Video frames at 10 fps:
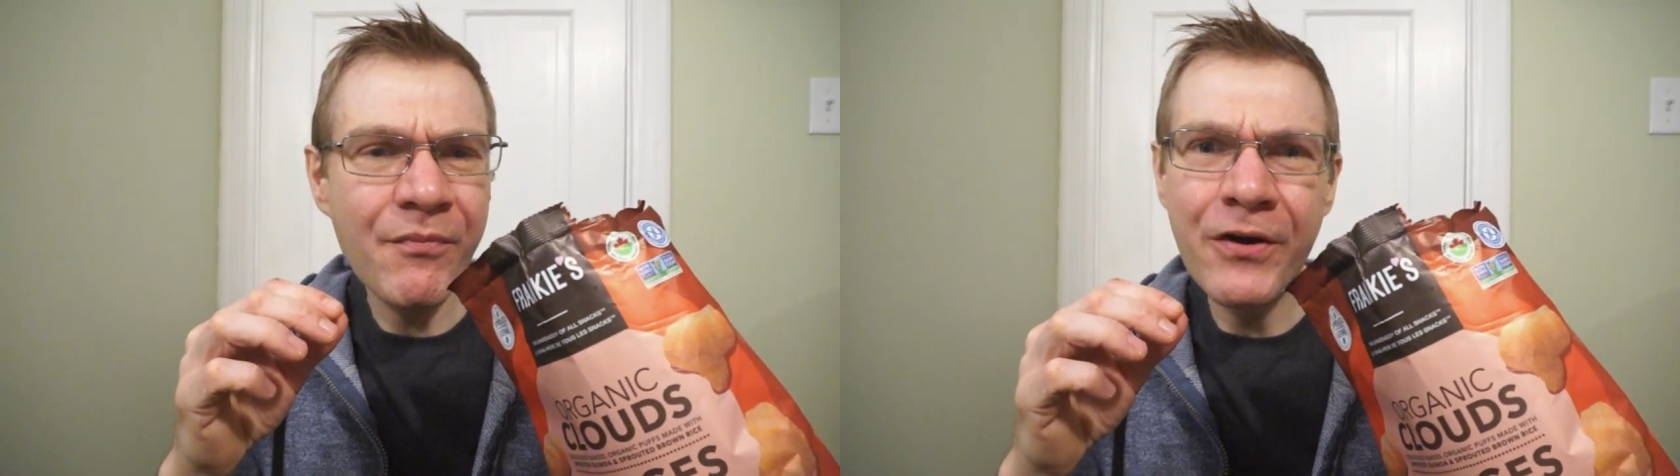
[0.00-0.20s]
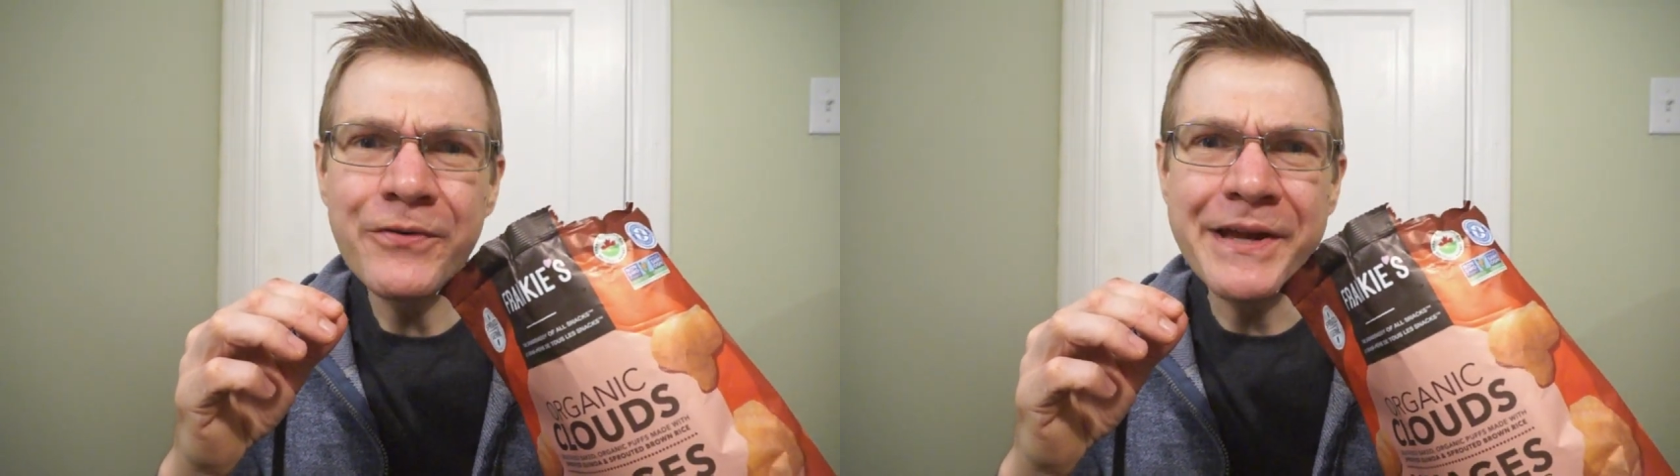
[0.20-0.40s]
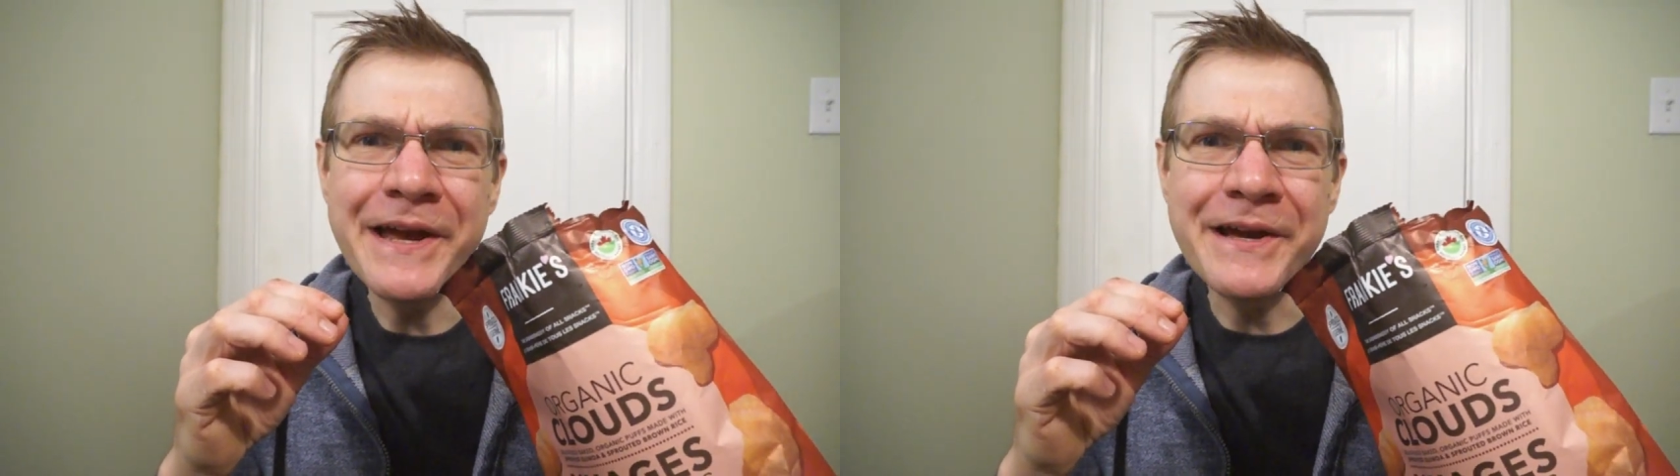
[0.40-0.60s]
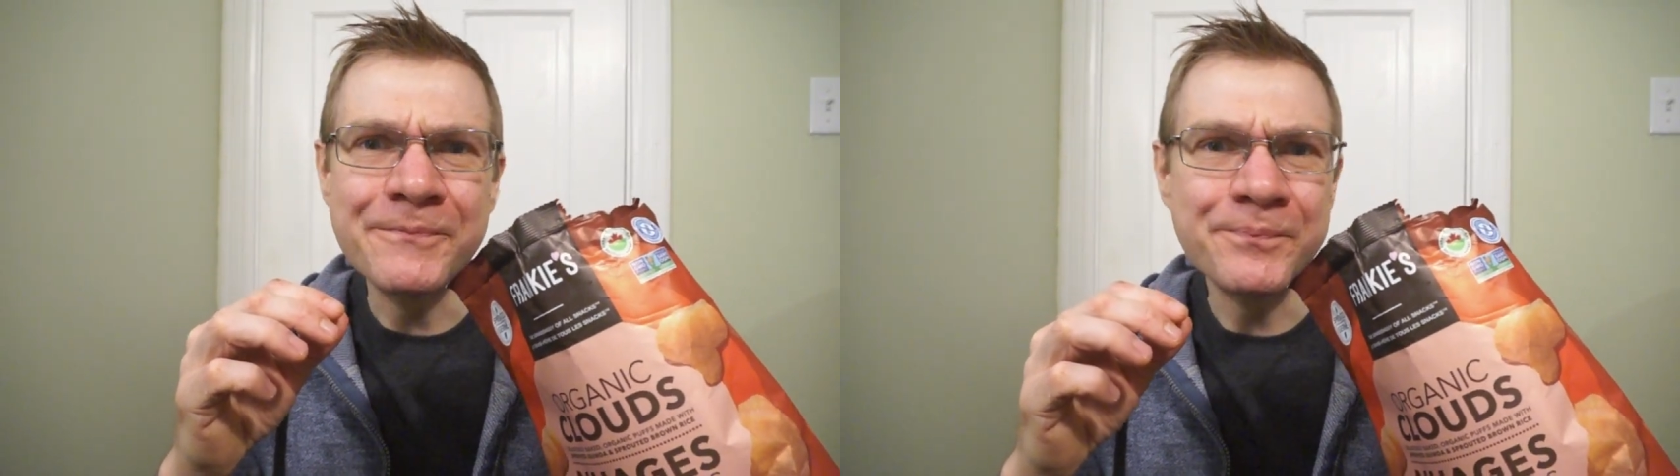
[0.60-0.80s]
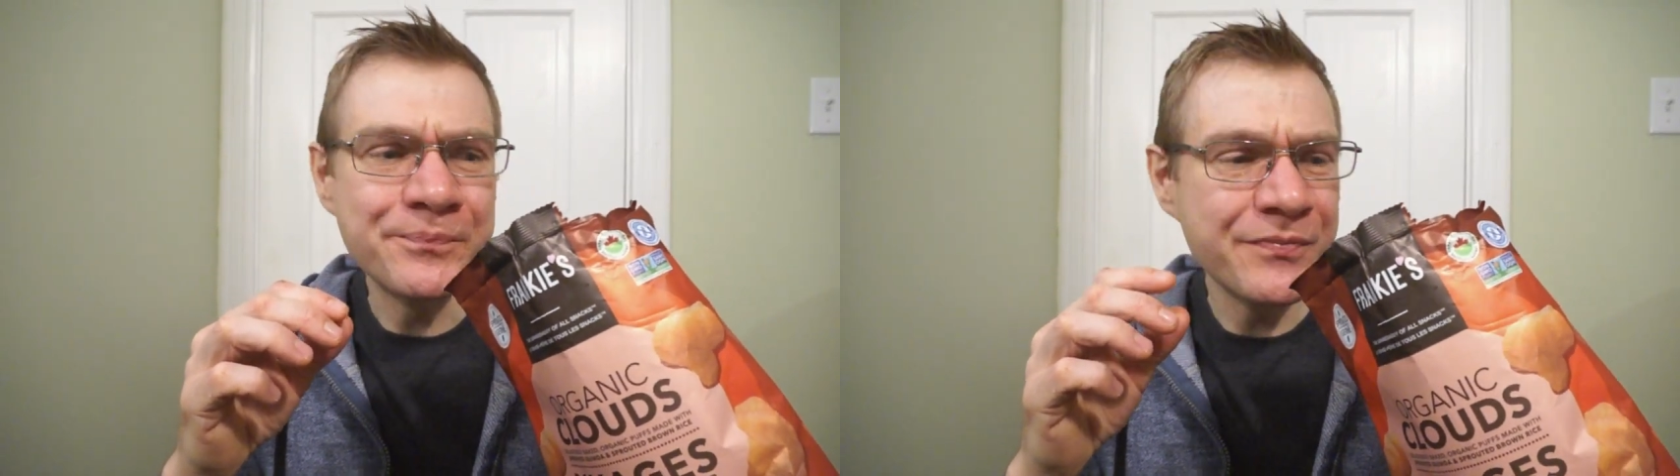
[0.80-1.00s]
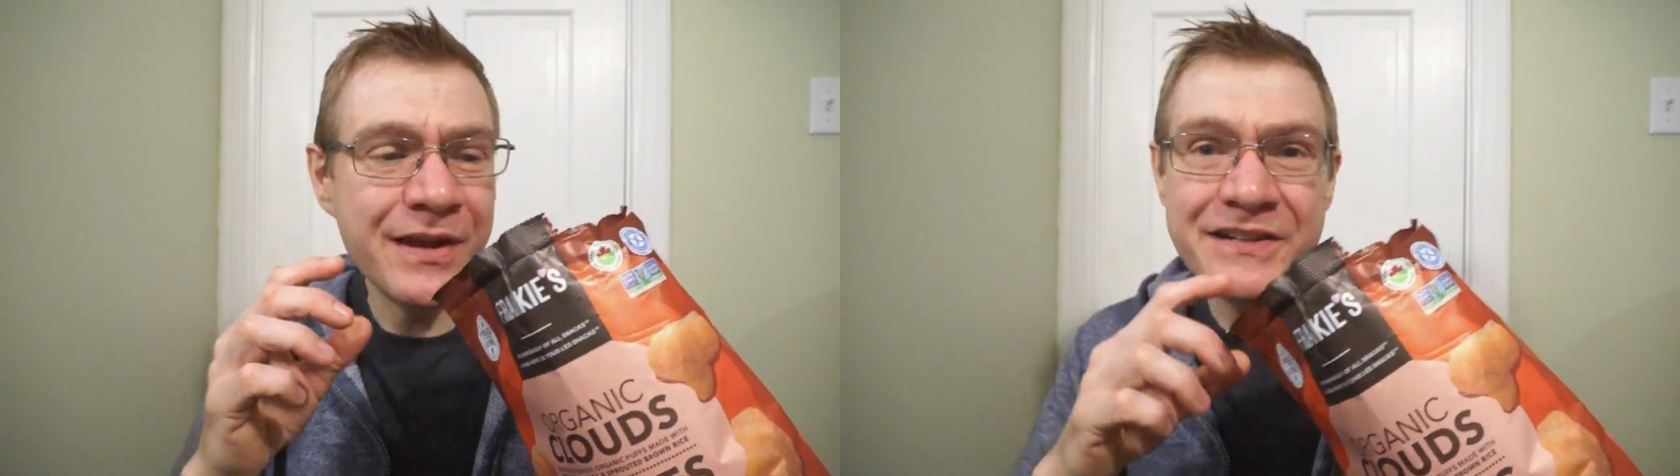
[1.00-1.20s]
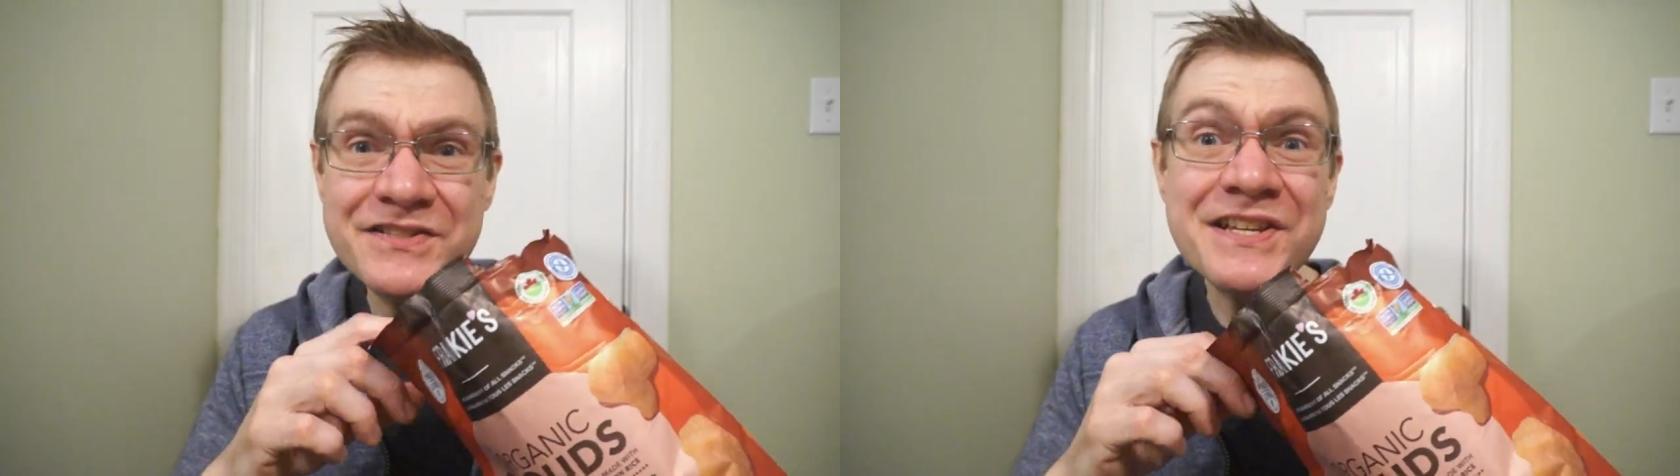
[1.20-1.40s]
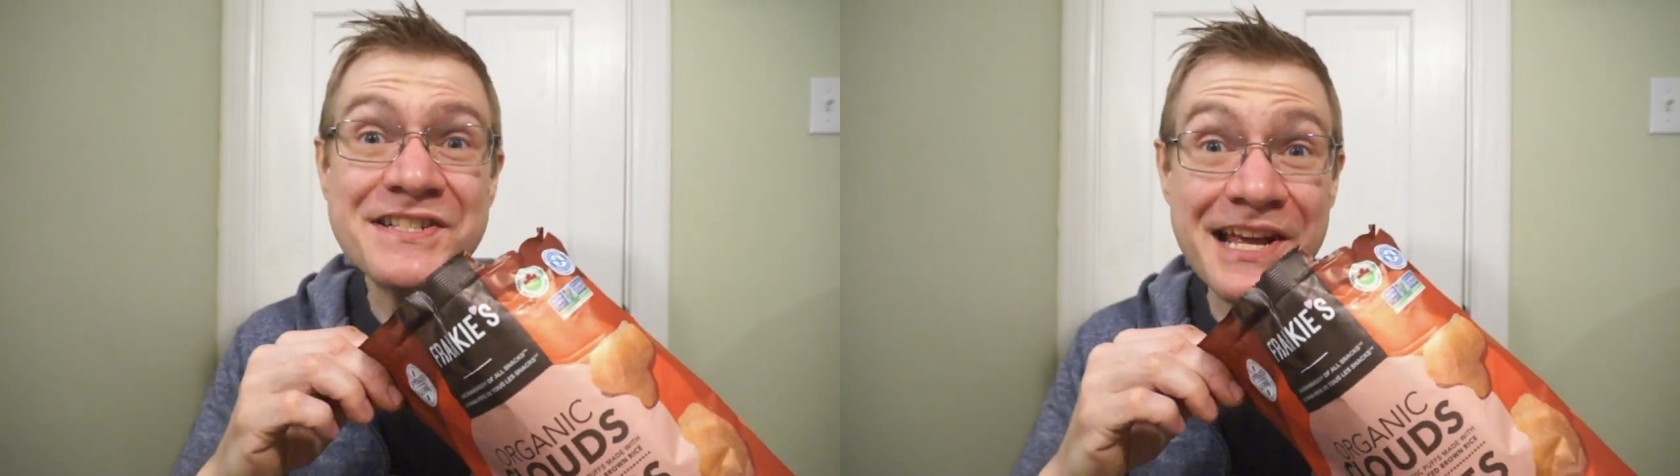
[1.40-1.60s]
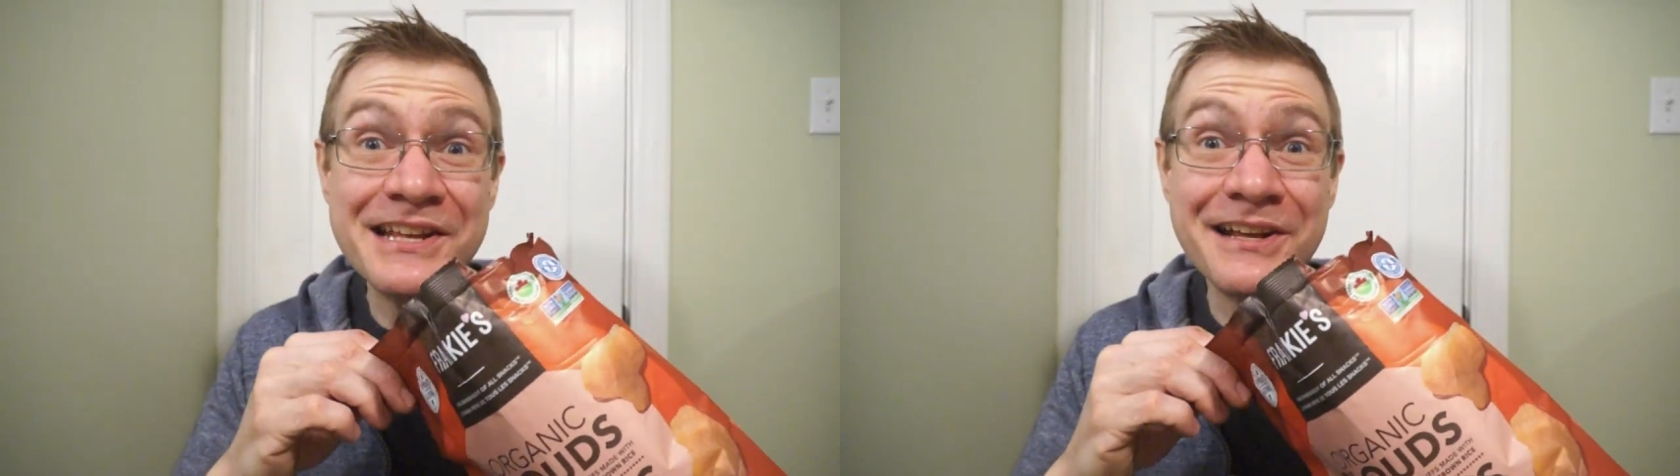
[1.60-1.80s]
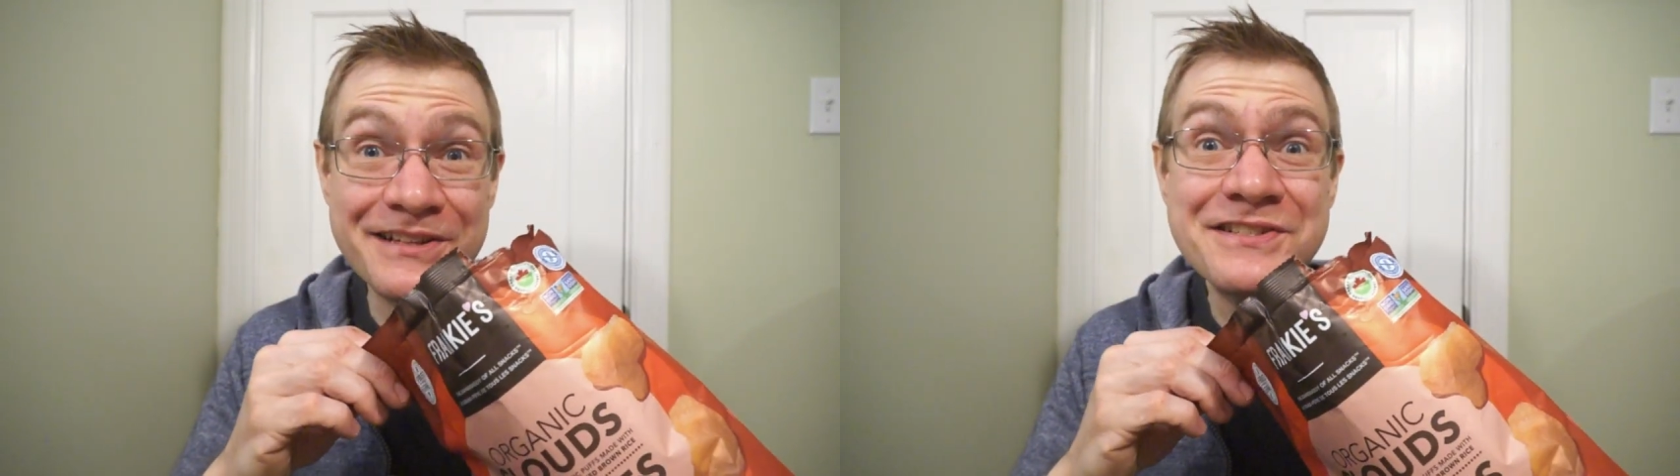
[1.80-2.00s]
Oh yeah, I can see
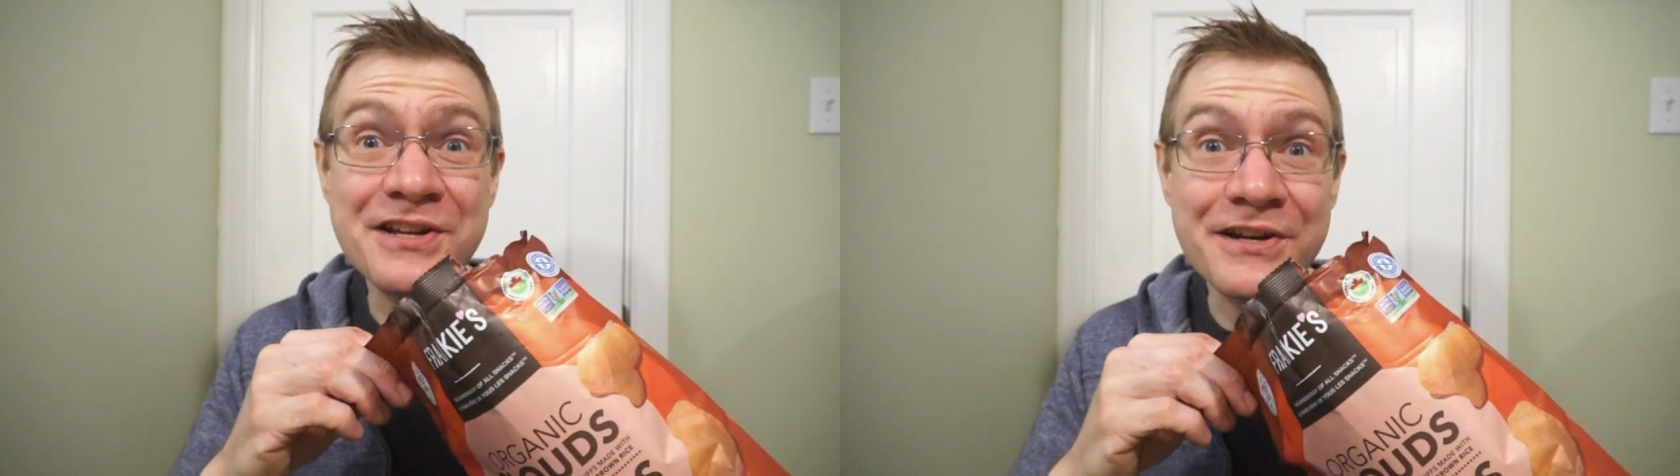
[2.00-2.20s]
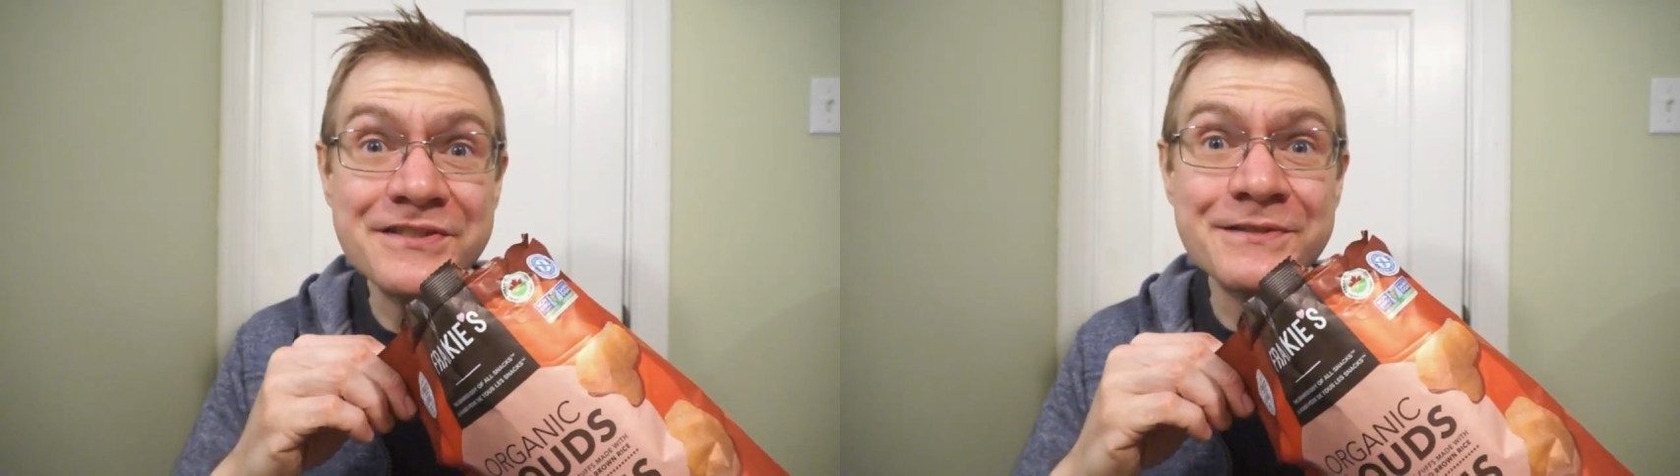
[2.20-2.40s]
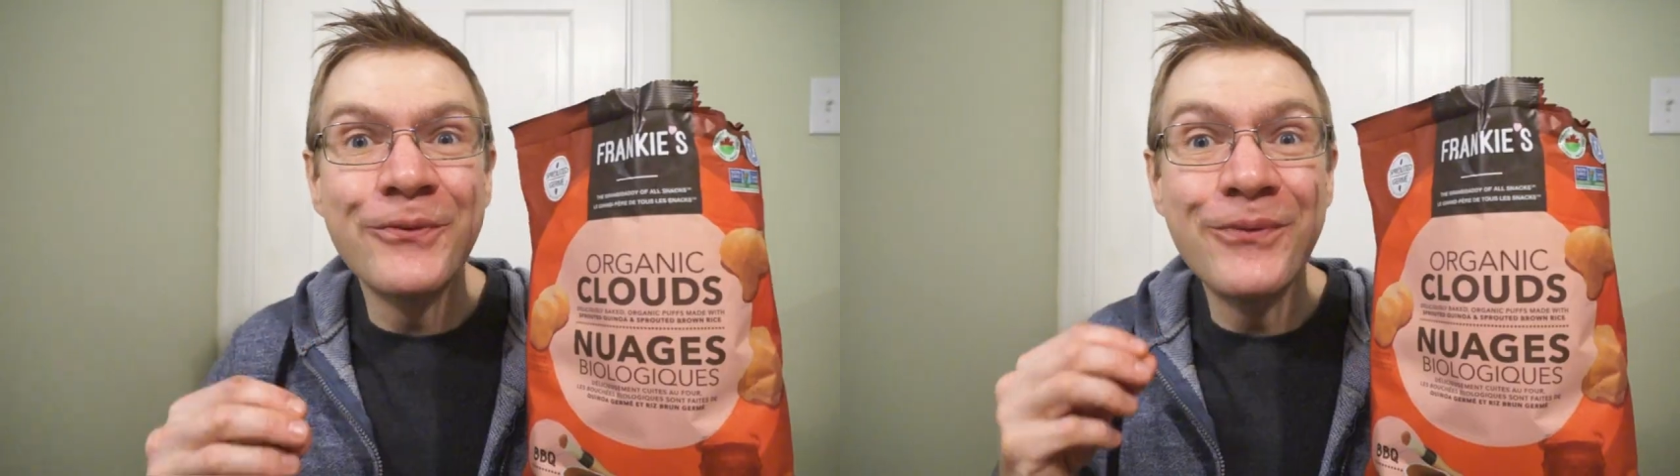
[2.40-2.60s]
snacking on these guys.